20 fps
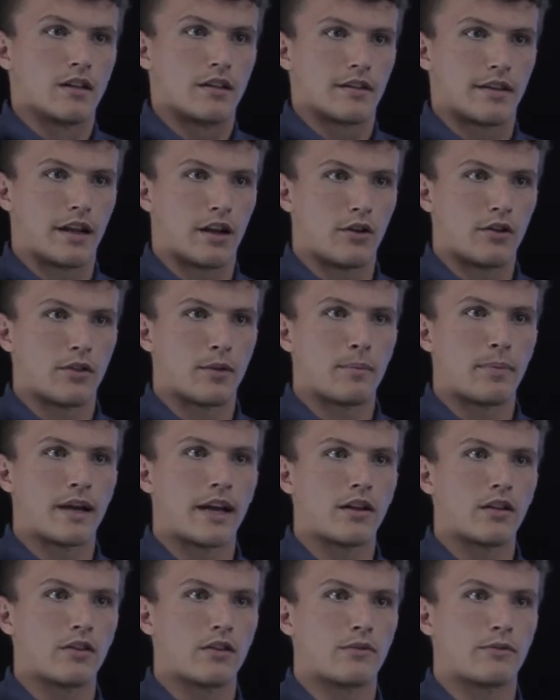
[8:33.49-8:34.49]
Now, the
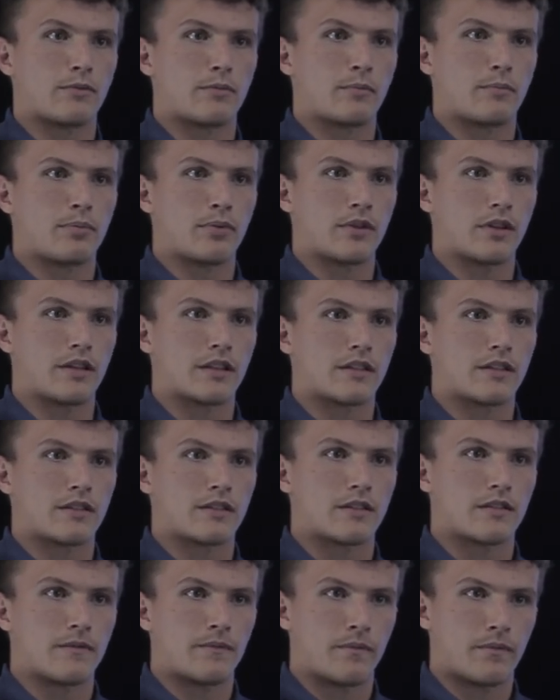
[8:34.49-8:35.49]
Battle of
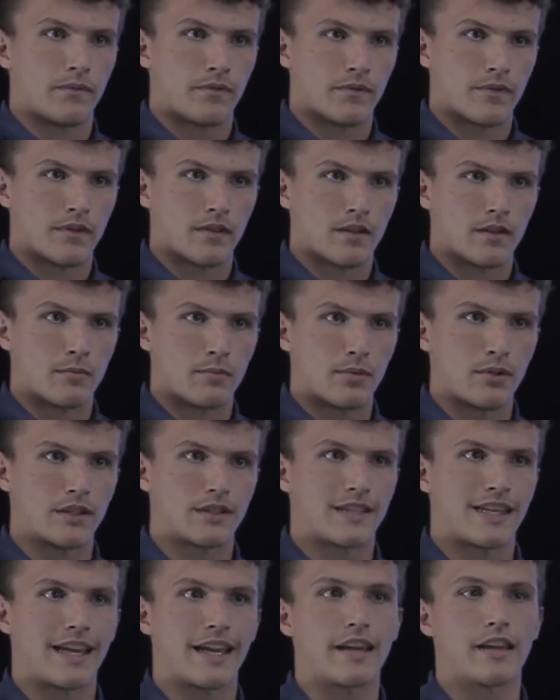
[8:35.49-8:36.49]

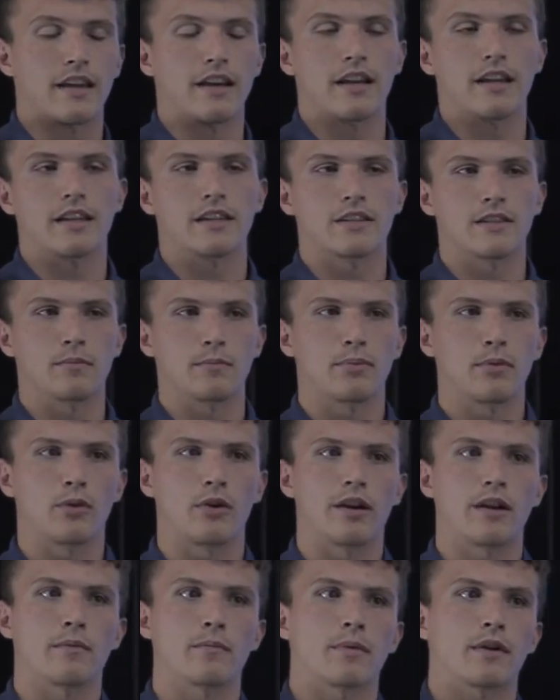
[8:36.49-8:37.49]
Plataea is
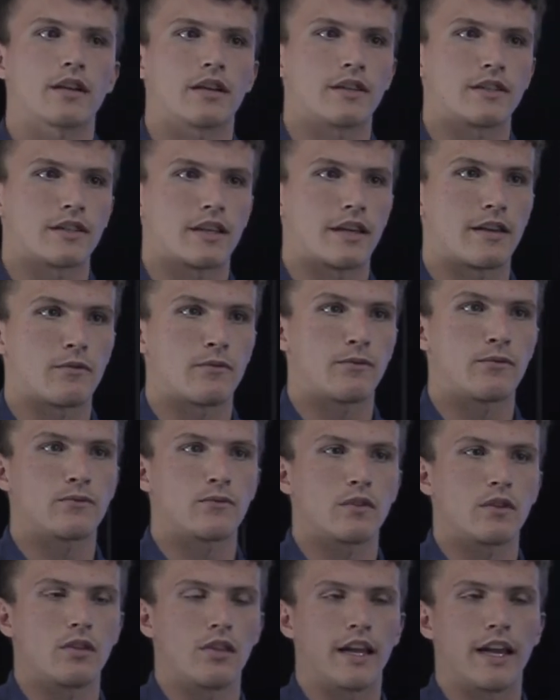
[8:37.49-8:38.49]
important because it
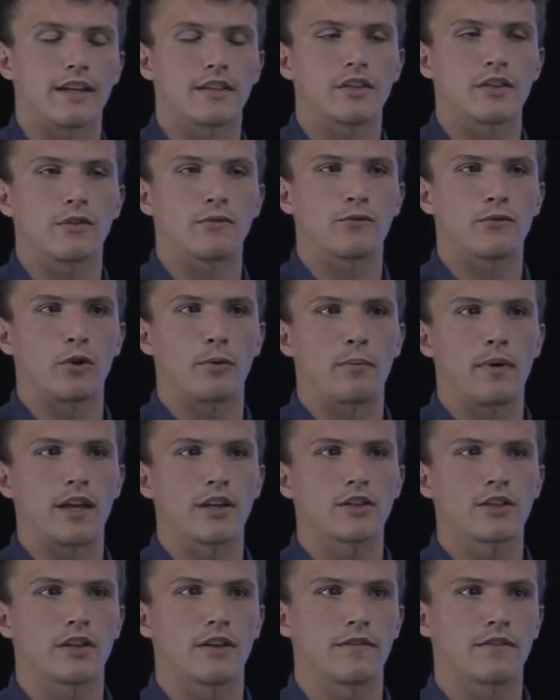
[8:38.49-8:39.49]
led to the
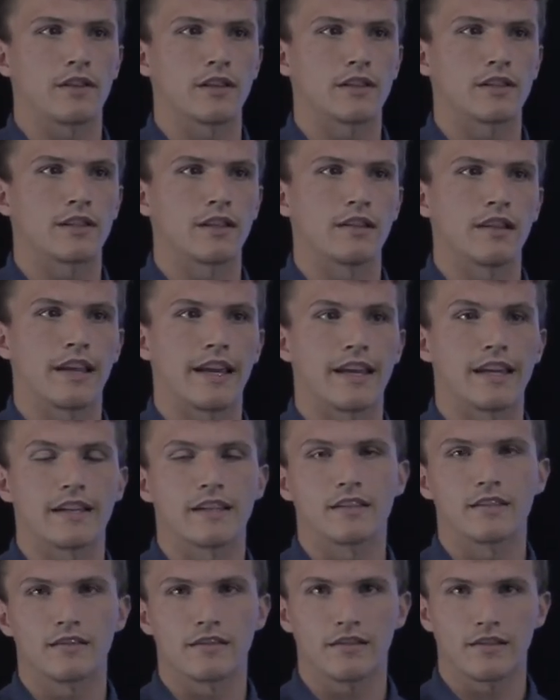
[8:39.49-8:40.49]
formation of the
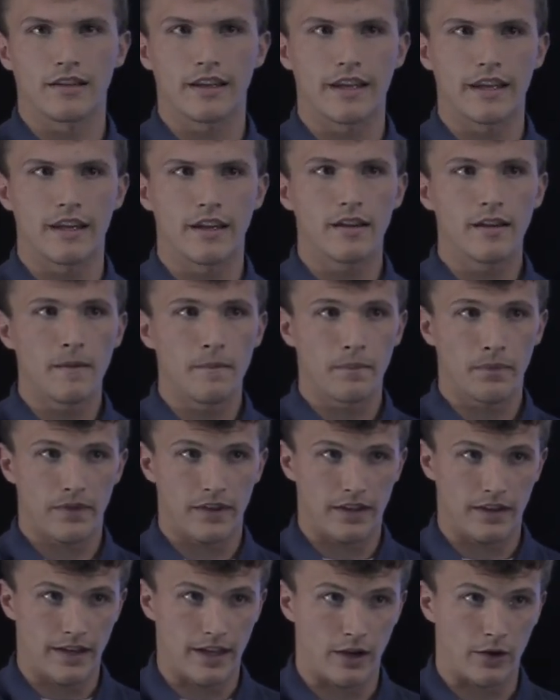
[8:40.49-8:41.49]
Delian League.
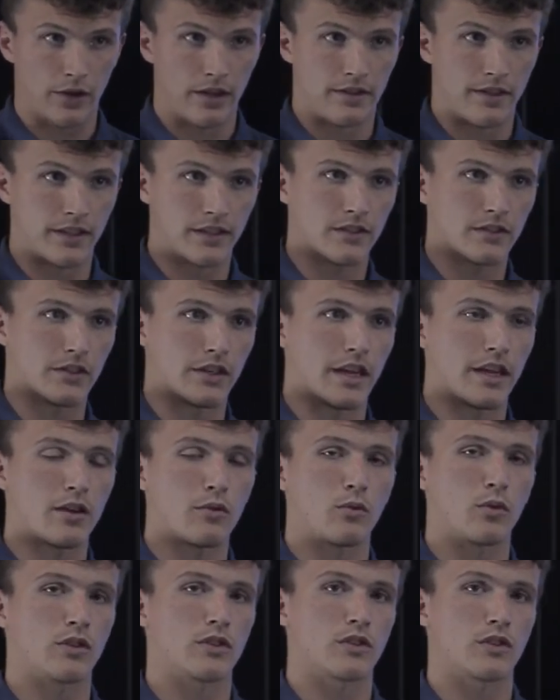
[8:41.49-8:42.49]
Now, this
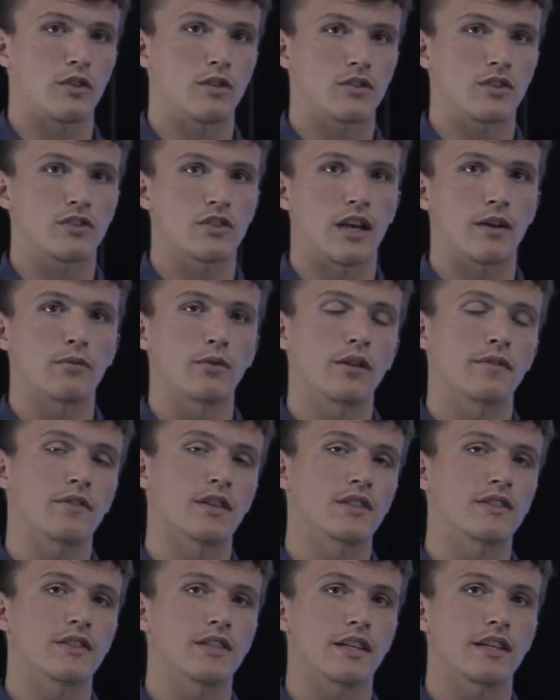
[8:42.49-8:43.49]
league was several of
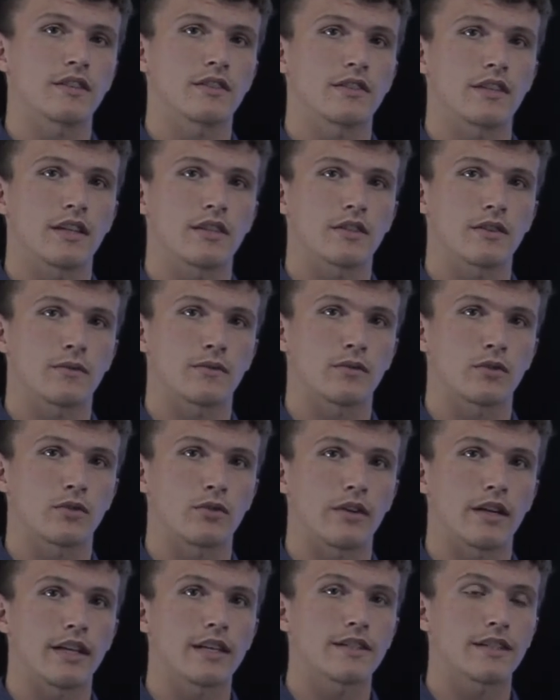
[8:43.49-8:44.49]
the city-states of
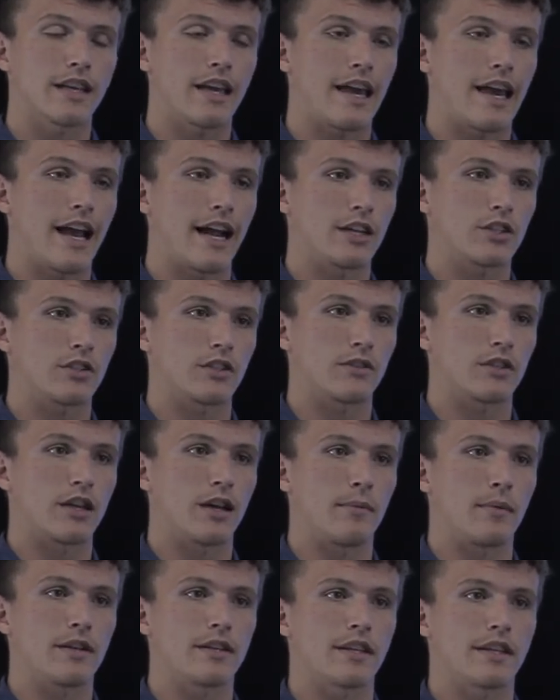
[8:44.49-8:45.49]
Greece actually
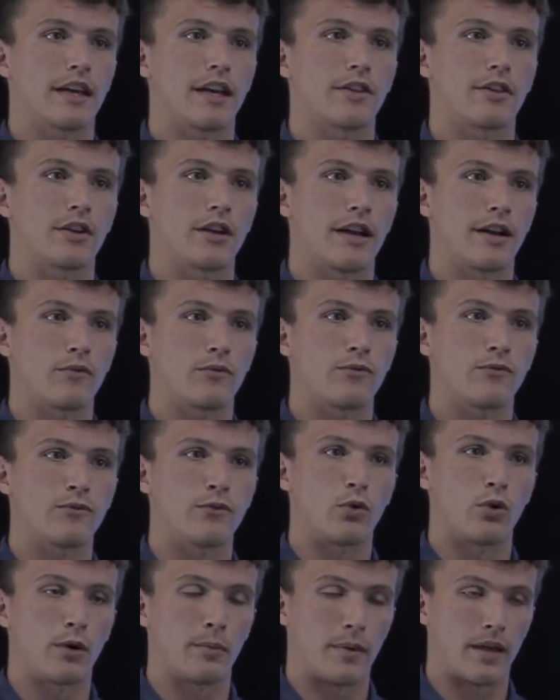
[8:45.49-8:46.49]
coming together and
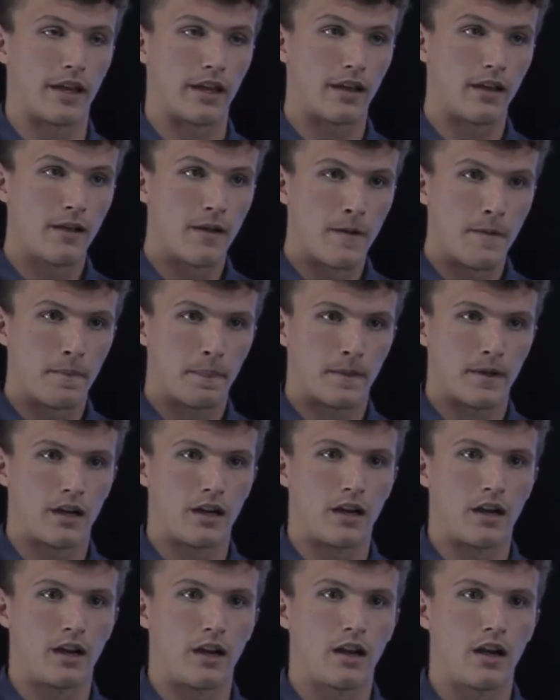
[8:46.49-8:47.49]
forming
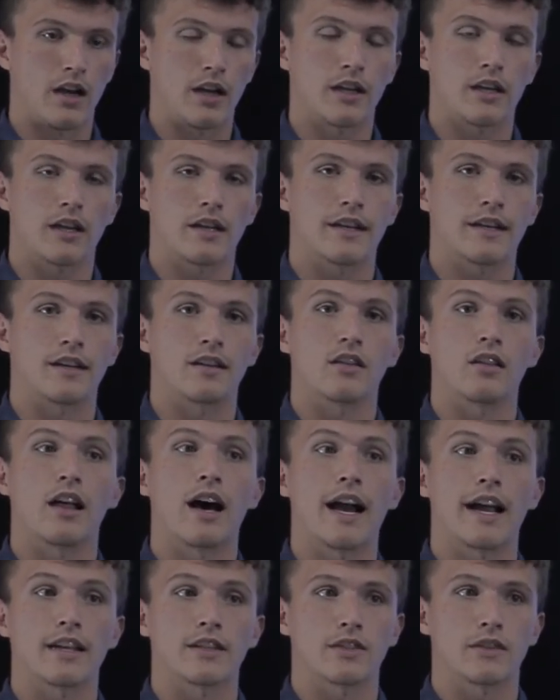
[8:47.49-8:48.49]
an
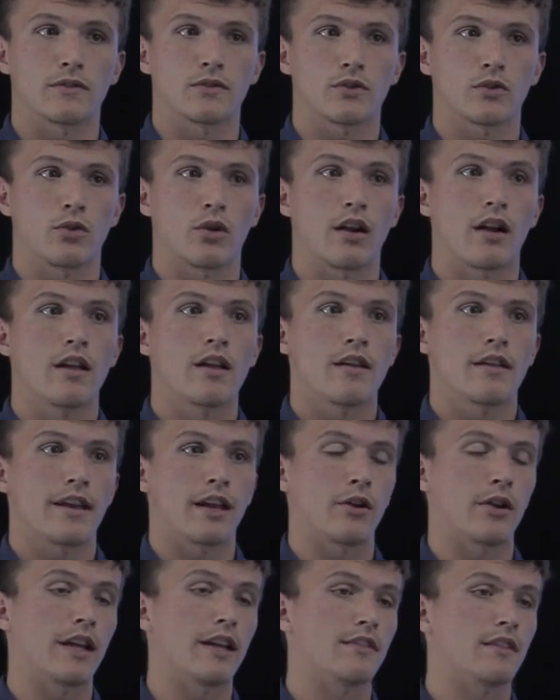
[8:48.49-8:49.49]
alliance of sort.
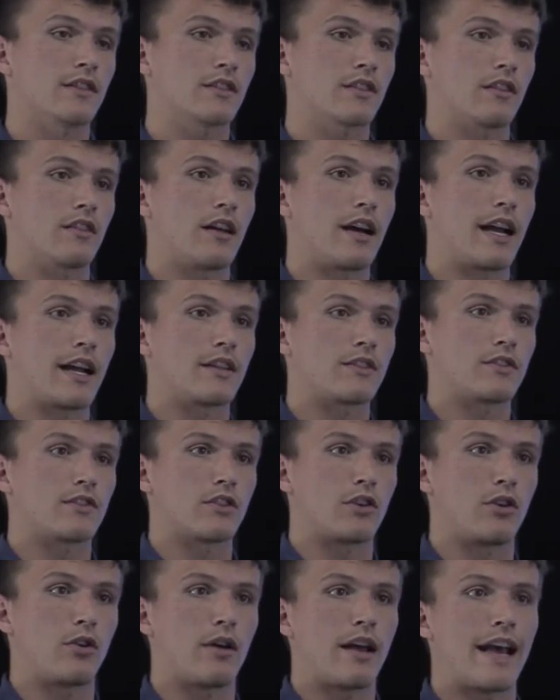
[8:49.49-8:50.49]
Now, in this alliance,
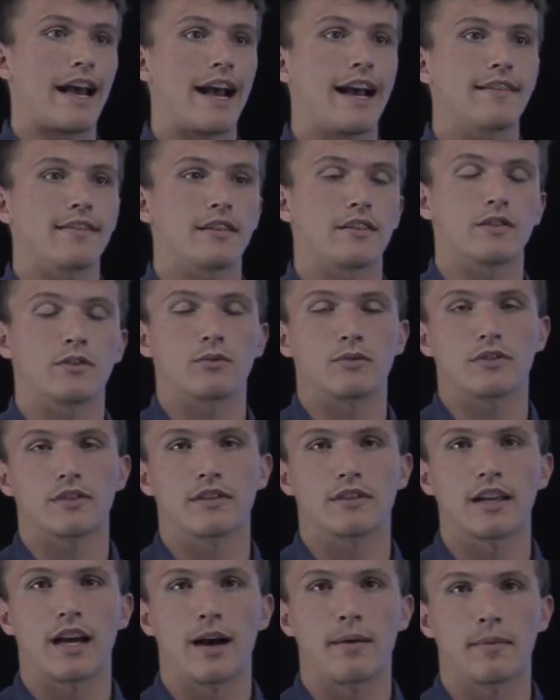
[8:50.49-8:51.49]
though, Athens was the
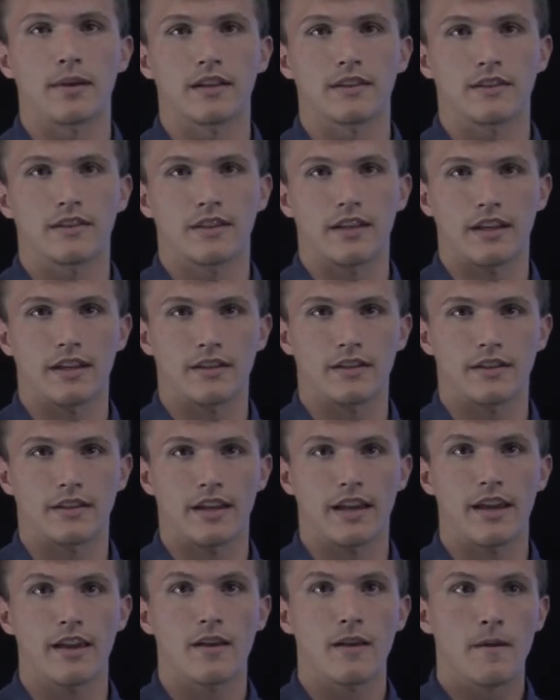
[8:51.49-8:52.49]
dominant
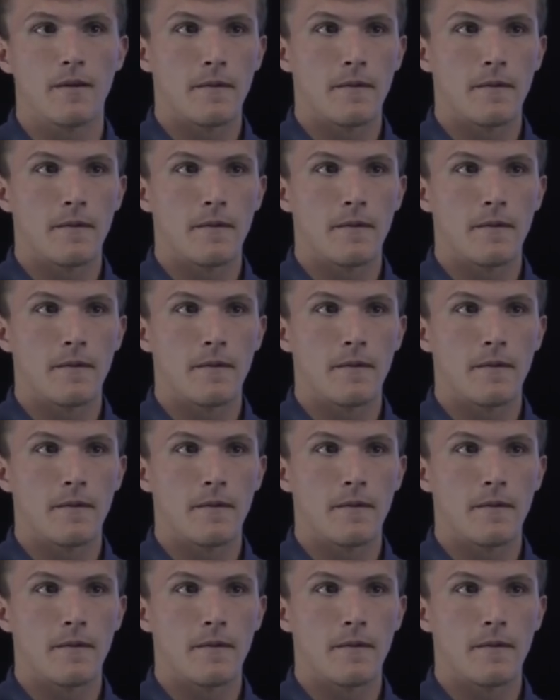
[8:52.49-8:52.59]
city-state.